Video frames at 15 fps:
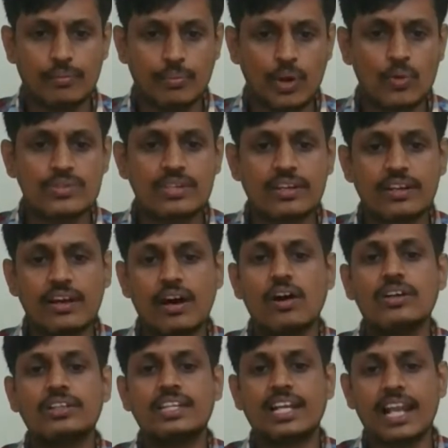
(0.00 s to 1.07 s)
browser
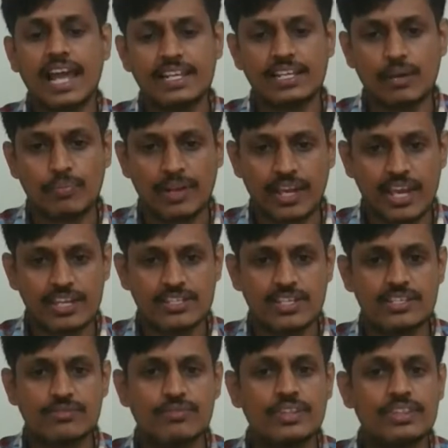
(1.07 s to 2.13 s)
or the client
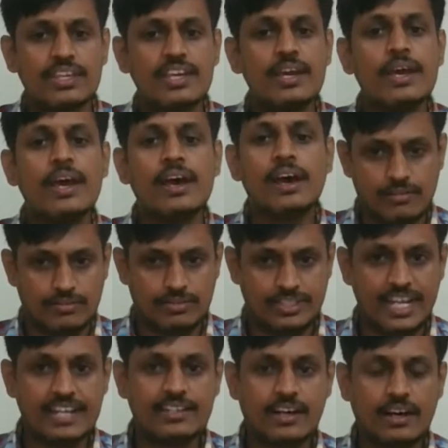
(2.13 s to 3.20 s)
applications with the
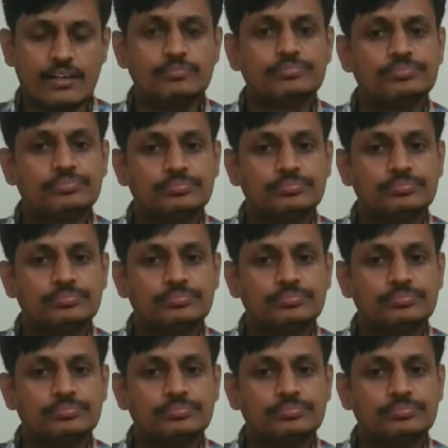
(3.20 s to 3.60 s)
data